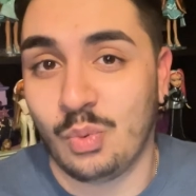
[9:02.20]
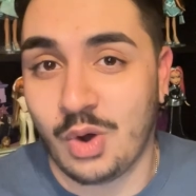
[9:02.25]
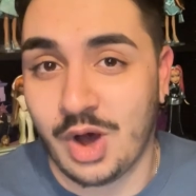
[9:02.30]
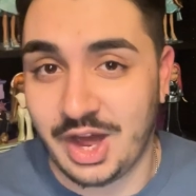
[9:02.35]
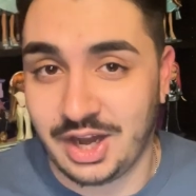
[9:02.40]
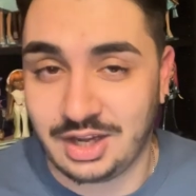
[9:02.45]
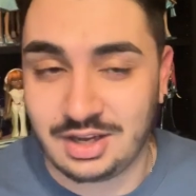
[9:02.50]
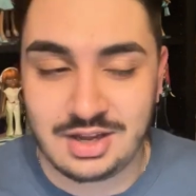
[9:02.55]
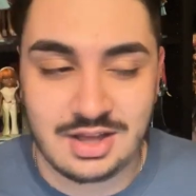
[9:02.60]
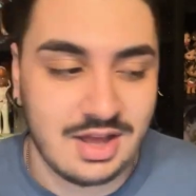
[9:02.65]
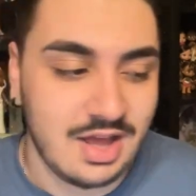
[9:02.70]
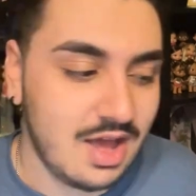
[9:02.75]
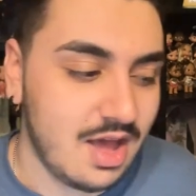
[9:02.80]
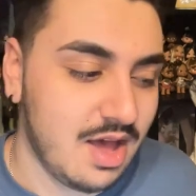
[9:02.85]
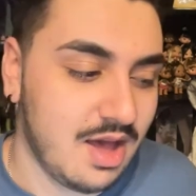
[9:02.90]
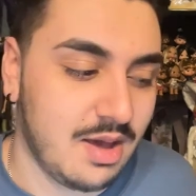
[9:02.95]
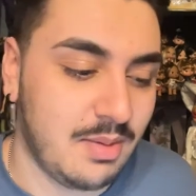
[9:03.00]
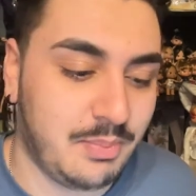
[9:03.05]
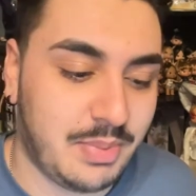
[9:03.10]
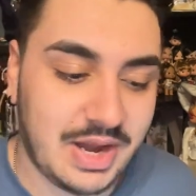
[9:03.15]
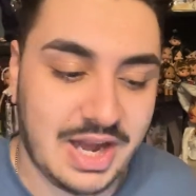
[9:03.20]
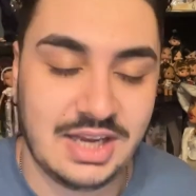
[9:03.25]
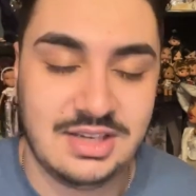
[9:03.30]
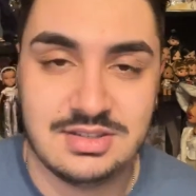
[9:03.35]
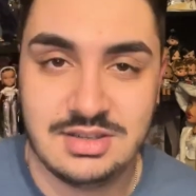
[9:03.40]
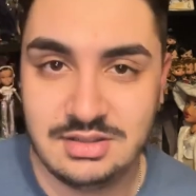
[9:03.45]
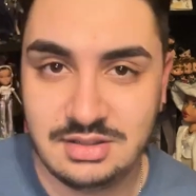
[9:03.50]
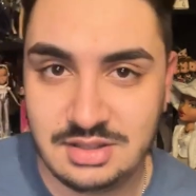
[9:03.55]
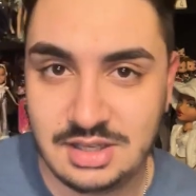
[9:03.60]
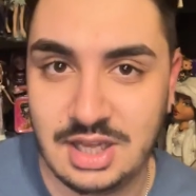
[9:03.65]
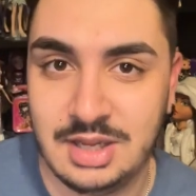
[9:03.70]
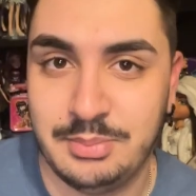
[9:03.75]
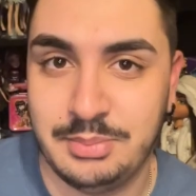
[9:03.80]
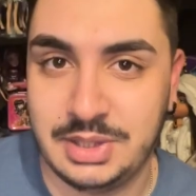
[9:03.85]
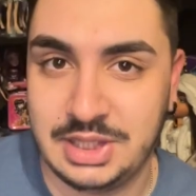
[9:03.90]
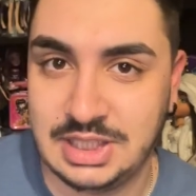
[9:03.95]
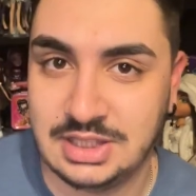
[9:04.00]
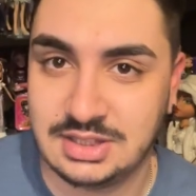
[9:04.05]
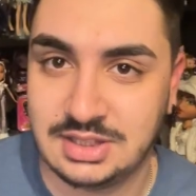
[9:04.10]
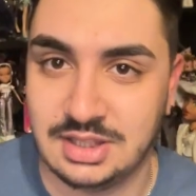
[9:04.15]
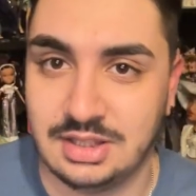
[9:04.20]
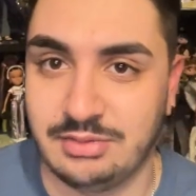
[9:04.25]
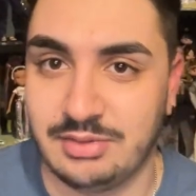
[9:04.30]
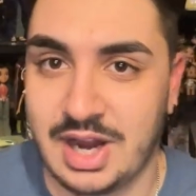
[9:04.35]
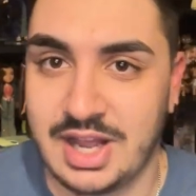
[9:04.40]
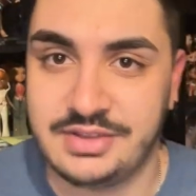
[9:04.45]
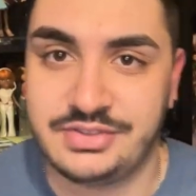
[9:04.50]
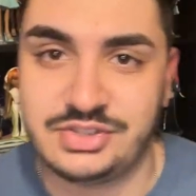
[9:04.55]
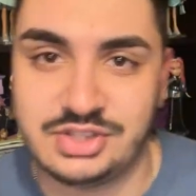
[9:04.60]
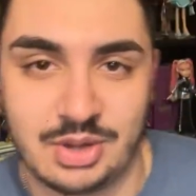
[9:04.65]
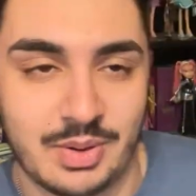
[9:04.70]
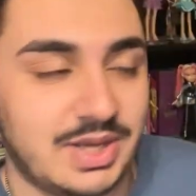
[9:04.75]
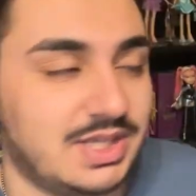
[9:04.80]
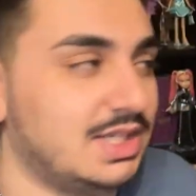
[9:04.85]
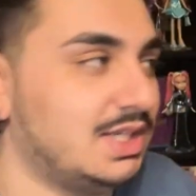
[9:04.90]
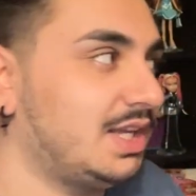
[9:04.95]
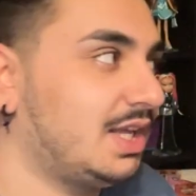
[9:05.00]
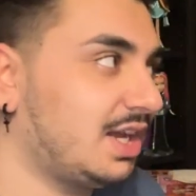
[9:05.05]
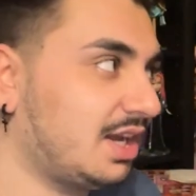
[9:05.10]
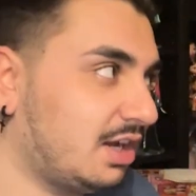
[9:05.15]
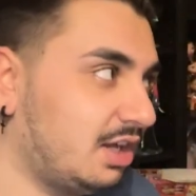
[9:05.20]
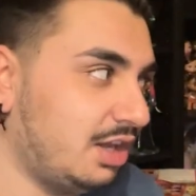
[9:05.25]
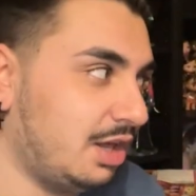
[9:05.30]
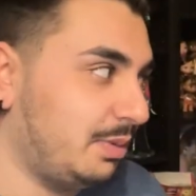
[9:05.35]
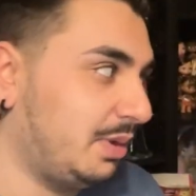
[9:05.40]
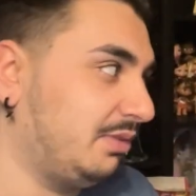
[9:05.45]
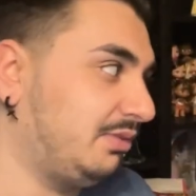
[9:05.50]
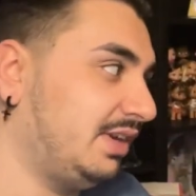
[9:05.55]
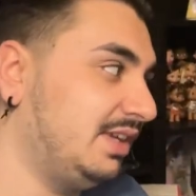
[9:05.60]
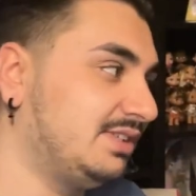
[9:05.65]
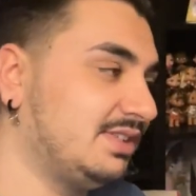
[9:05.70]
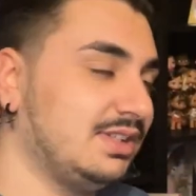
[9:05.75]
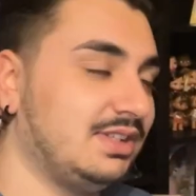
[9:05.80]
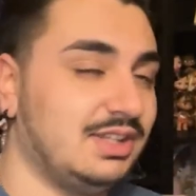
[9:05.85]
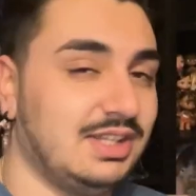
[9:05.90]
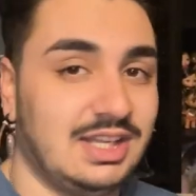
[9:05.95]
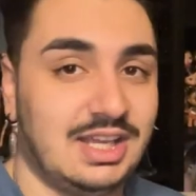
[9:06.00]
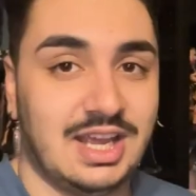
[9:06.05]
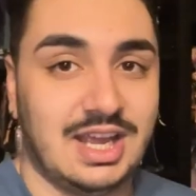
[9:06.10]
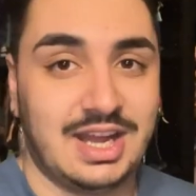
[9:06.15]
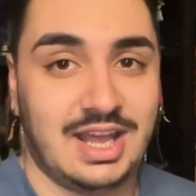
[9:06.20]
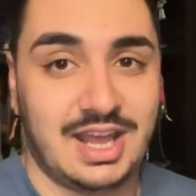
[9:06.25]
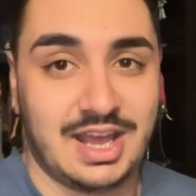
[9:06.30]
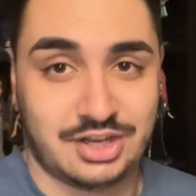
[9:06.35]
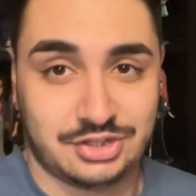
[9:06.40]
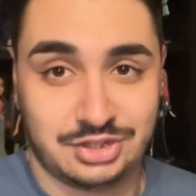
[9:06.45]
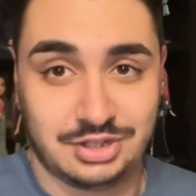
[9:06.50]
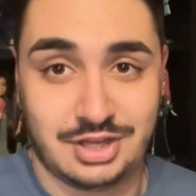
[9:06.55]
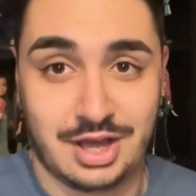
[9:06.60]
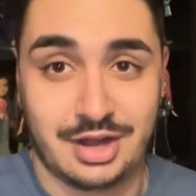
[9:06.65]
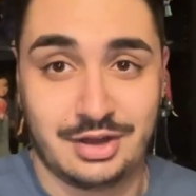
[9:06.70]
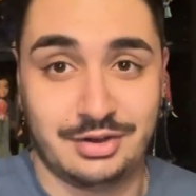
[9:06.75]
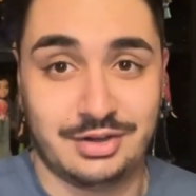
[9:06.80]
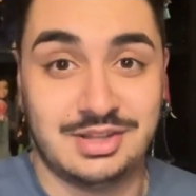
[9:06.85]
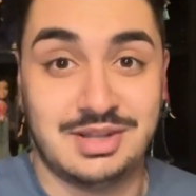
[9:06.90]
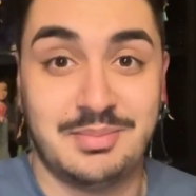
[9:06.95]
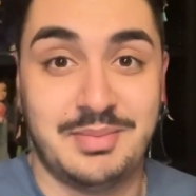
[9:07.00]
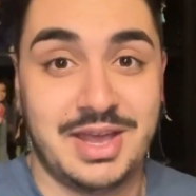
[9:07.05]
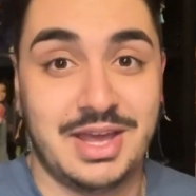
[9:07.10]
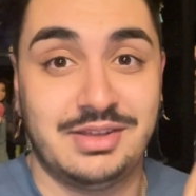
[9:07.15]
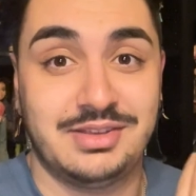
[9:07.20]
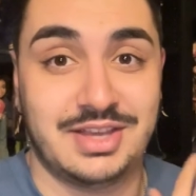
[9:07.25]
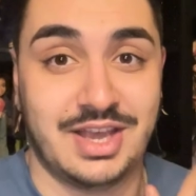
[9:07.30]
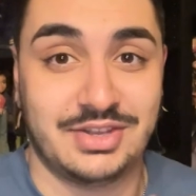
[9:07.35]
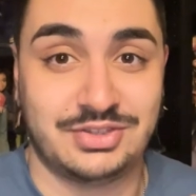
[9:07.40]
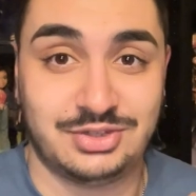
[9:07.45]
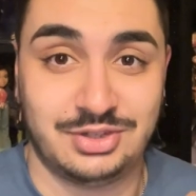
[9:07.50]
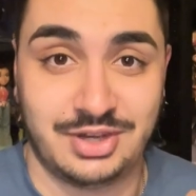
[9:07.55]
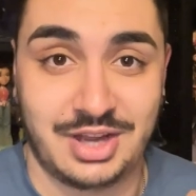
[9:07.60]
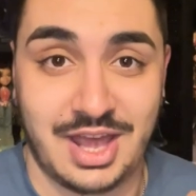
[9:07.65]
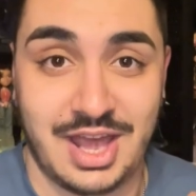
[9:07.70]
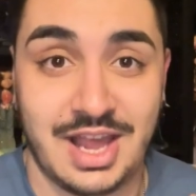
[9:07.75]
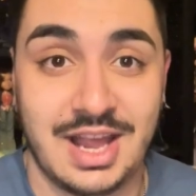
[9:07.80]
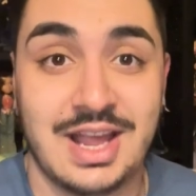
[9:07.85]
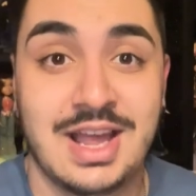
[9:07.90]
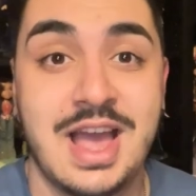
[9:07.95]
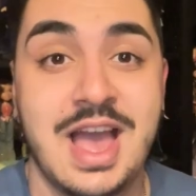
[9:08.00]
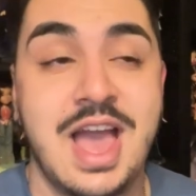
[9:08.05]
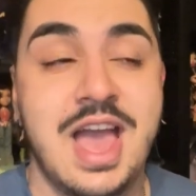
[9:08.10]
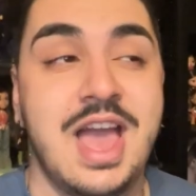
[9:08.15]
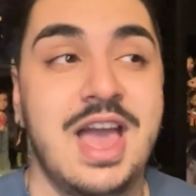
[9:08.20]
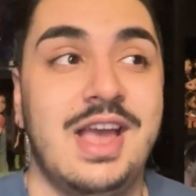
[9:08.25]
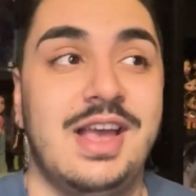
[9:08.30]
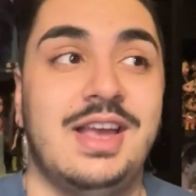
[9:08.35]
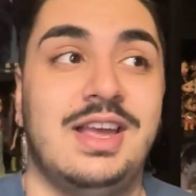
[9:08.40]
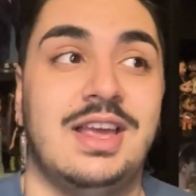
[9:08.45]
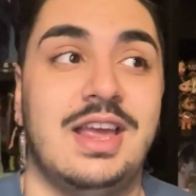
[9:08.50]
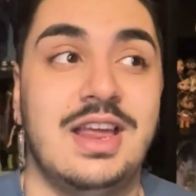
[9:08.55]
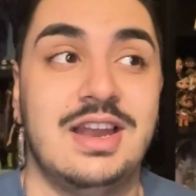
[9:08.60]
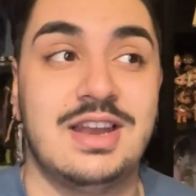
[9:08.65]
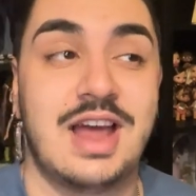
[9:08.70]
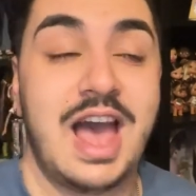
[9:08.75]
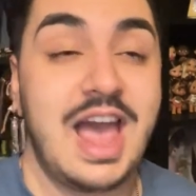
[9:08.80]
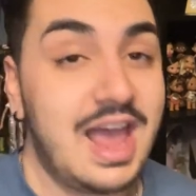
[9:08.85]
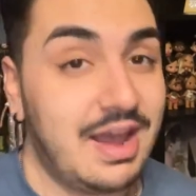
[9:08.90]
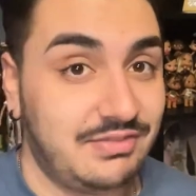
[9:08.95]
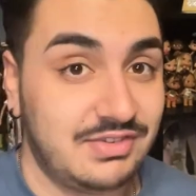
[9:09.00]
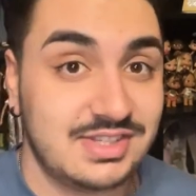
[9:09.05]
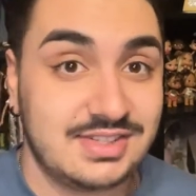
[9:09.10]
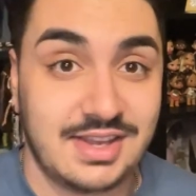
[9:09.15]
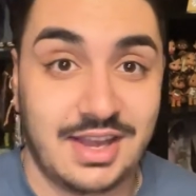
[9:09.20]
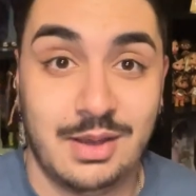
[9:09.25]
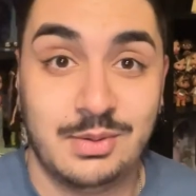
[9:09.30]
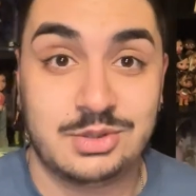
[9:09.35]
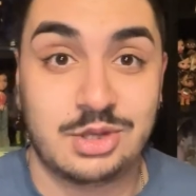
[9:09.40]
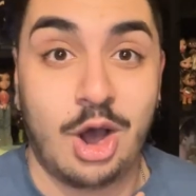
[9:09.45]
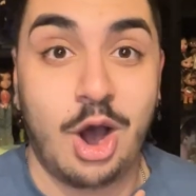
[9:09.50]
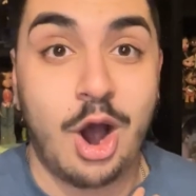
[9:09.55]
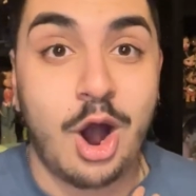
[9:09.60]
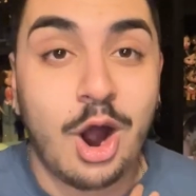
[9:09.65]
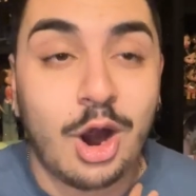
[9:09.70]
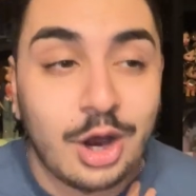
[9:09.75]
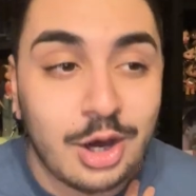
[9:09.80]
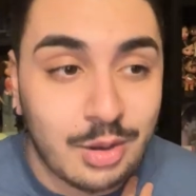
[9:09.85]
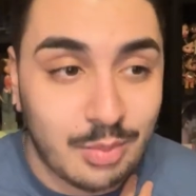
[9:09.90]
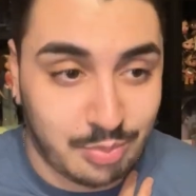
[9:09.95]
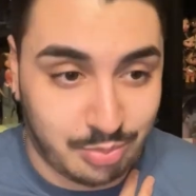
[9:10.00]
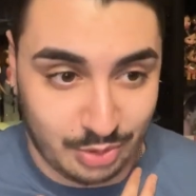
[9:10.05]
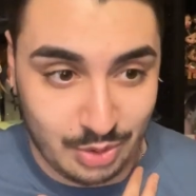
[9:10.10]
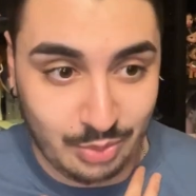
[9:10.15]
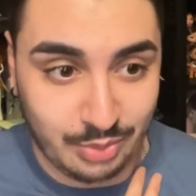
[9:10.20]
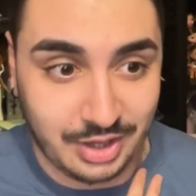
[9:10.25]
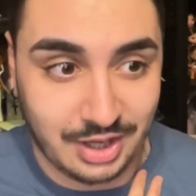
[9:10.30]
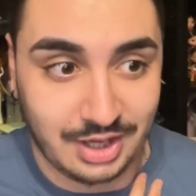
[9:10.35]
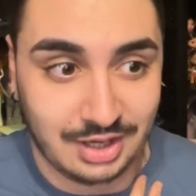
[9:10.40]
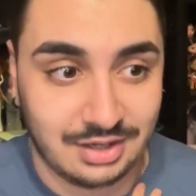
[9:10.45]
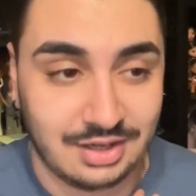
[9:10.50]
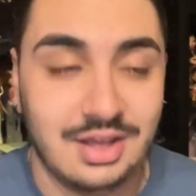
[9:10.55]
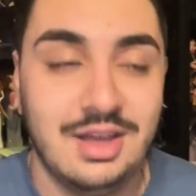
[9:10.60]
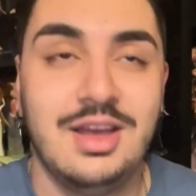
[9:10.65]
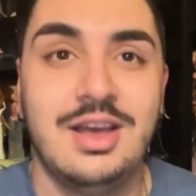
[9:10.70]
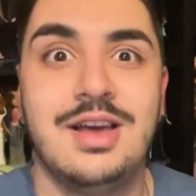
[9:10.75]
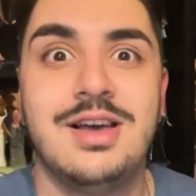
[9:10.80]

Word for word: one but I did complete the rest. So I did get Cloe recently, and I actually got her in the mail yesterday, and I have to say I was heartbroken.